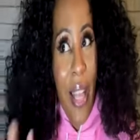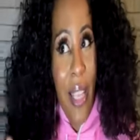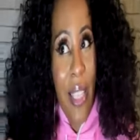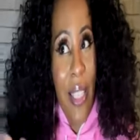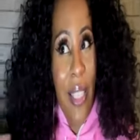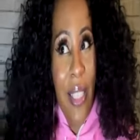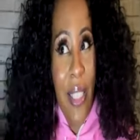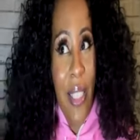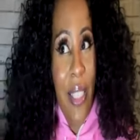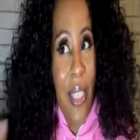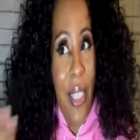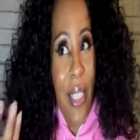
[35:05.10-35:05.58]
oh,
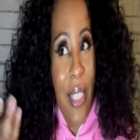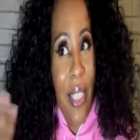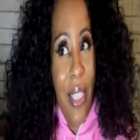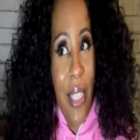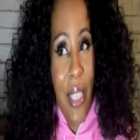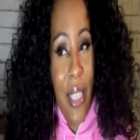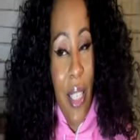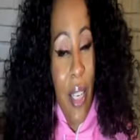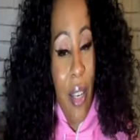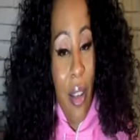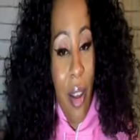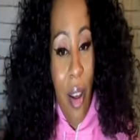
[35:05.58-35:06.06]
just oh,
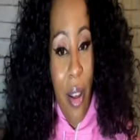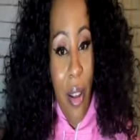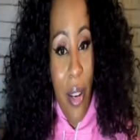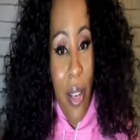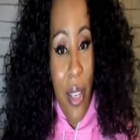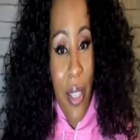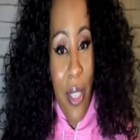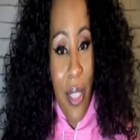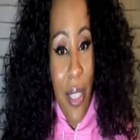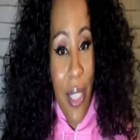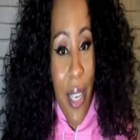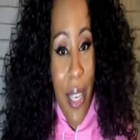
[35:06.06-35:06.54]
wow. I didn't
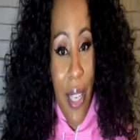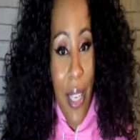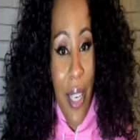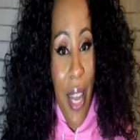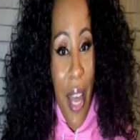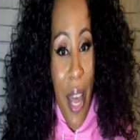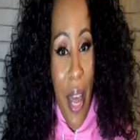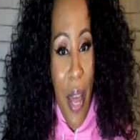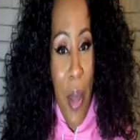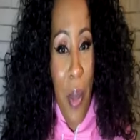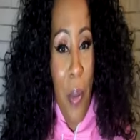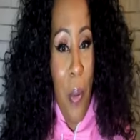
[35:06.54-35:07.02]
understand
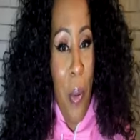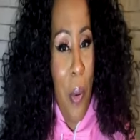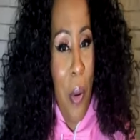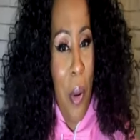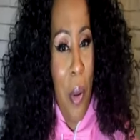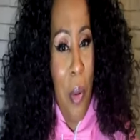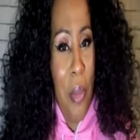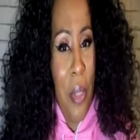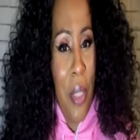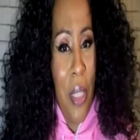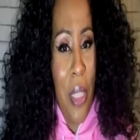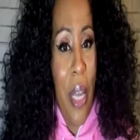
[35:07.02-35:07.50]
that and
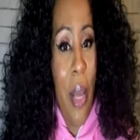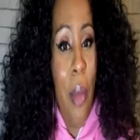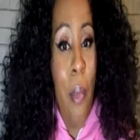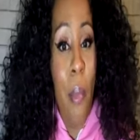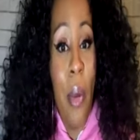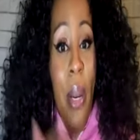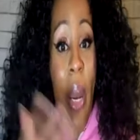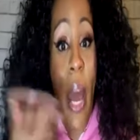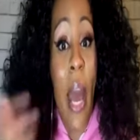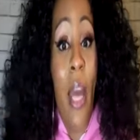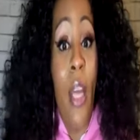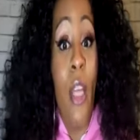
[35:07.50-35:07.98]
I was and
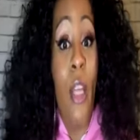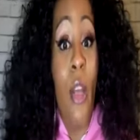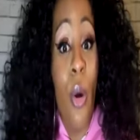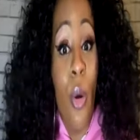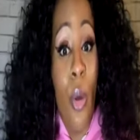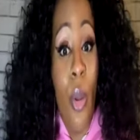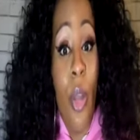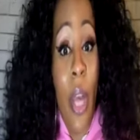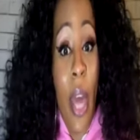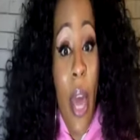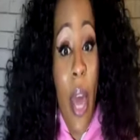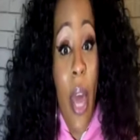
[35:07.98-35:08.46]
but I
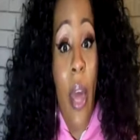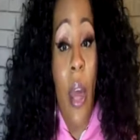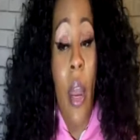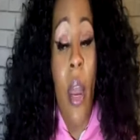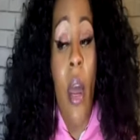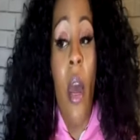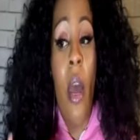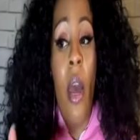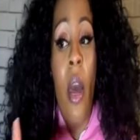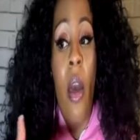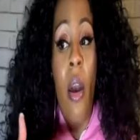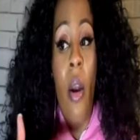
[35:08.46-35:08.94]
know that
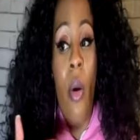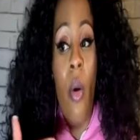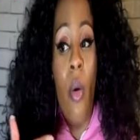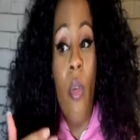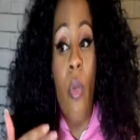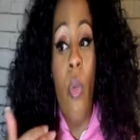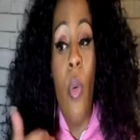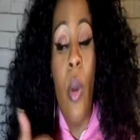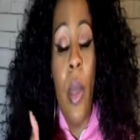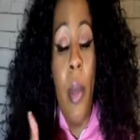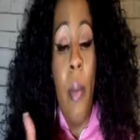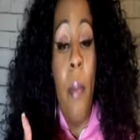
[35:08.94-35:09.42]

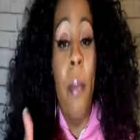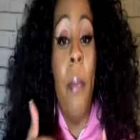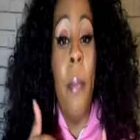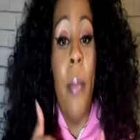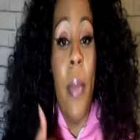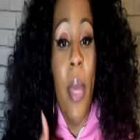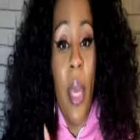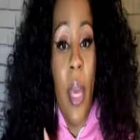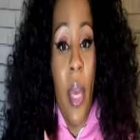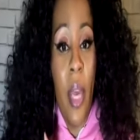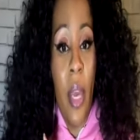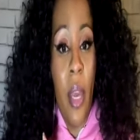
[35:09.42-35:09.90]
with
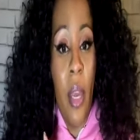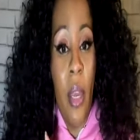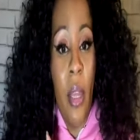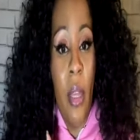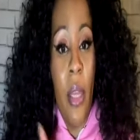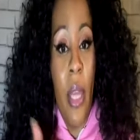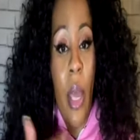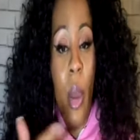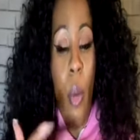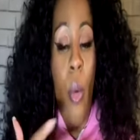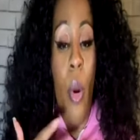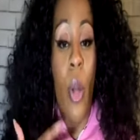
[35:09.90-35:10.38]
me
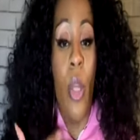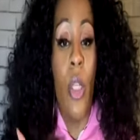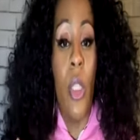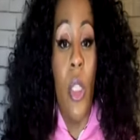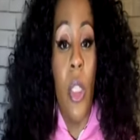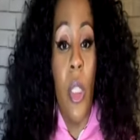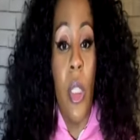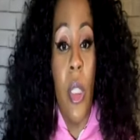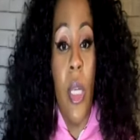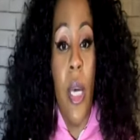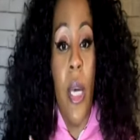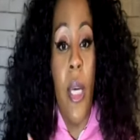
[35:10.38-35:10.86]
they weren't
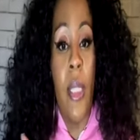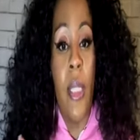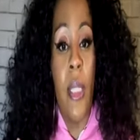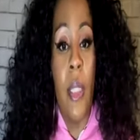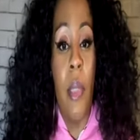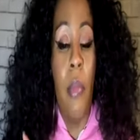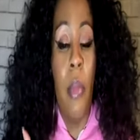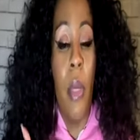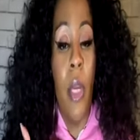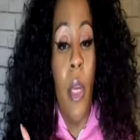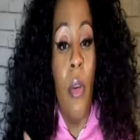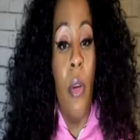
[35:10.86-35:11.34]
just
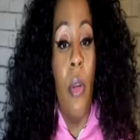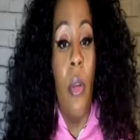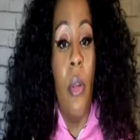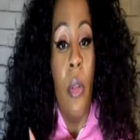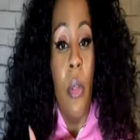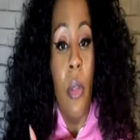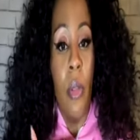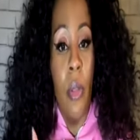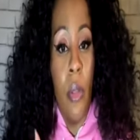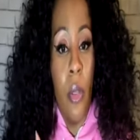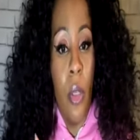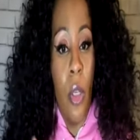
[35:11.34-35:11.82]
testing me
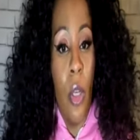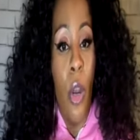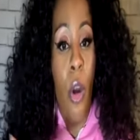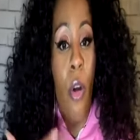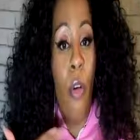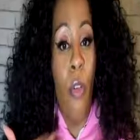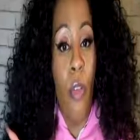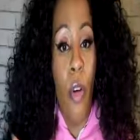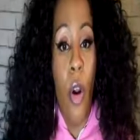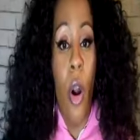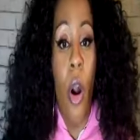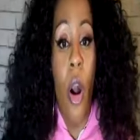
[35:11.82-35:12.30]
you know
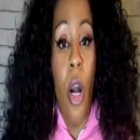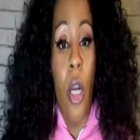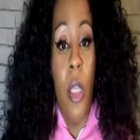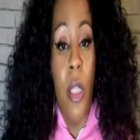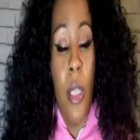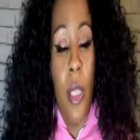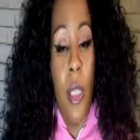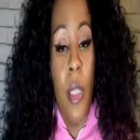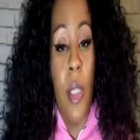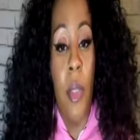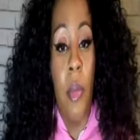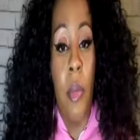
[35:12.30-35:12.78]
for
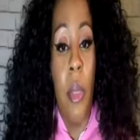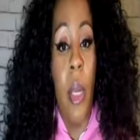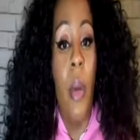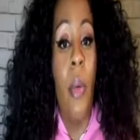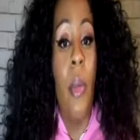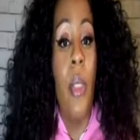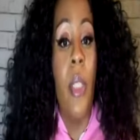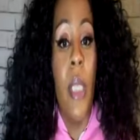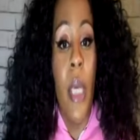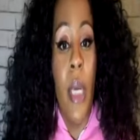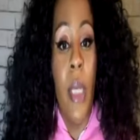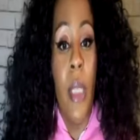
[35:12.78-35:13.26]
autism they
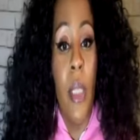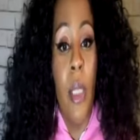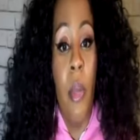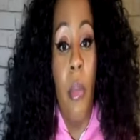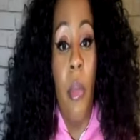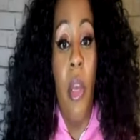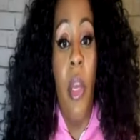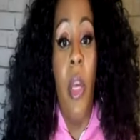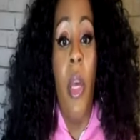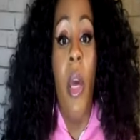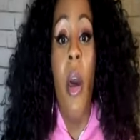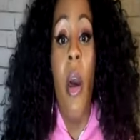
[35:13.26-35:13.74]
were testing
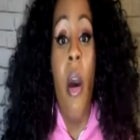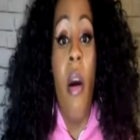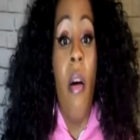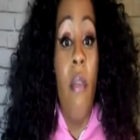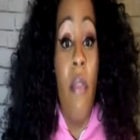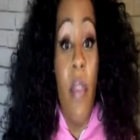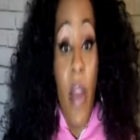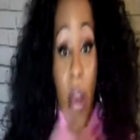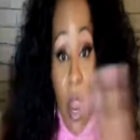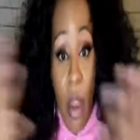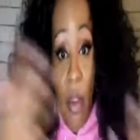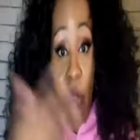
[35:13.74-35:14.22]
me
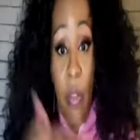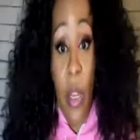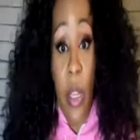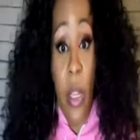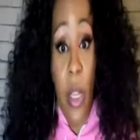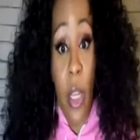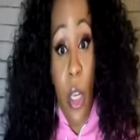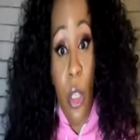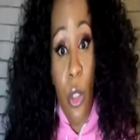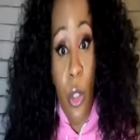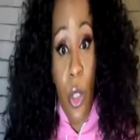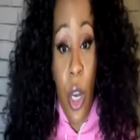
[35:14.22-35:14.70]
for
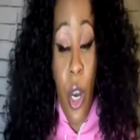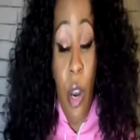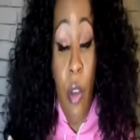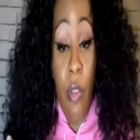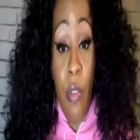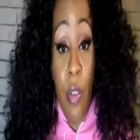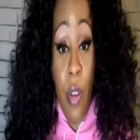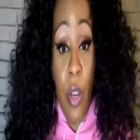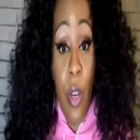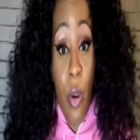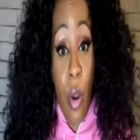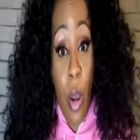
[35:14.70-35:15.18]
everything trying to
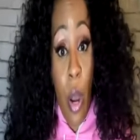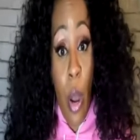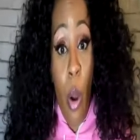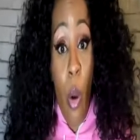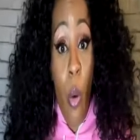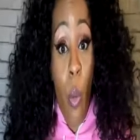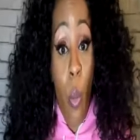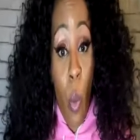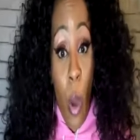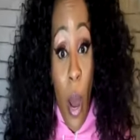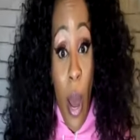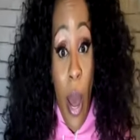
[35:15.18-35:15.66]
figure
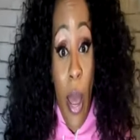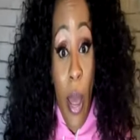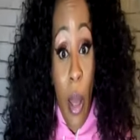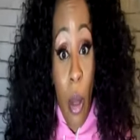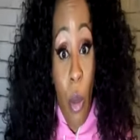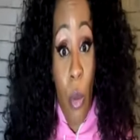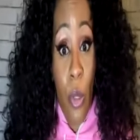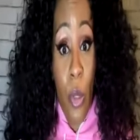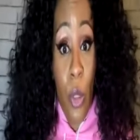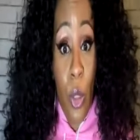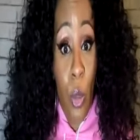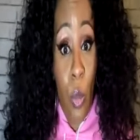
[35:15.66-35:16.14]
out why mm-hmm. I
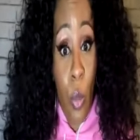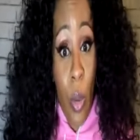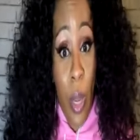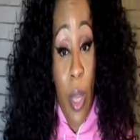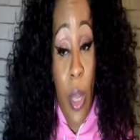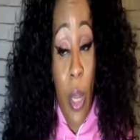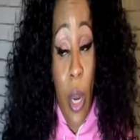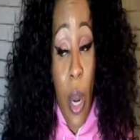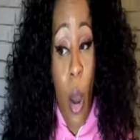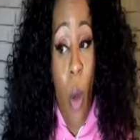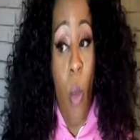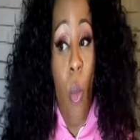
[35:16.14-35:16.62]
was mm-hmm. the way
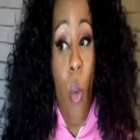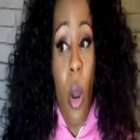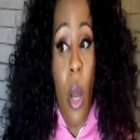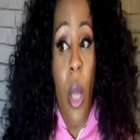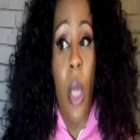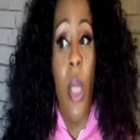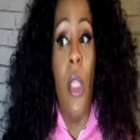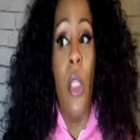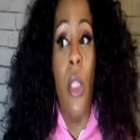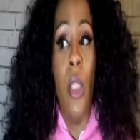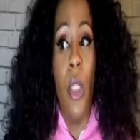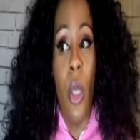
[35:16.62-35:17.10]
that I
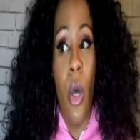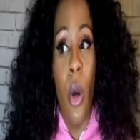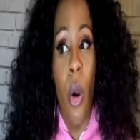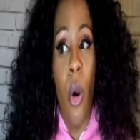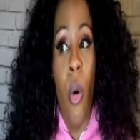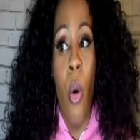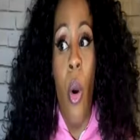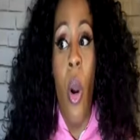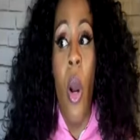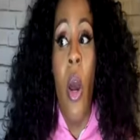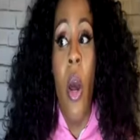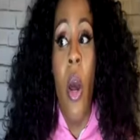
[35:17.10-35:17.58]
was so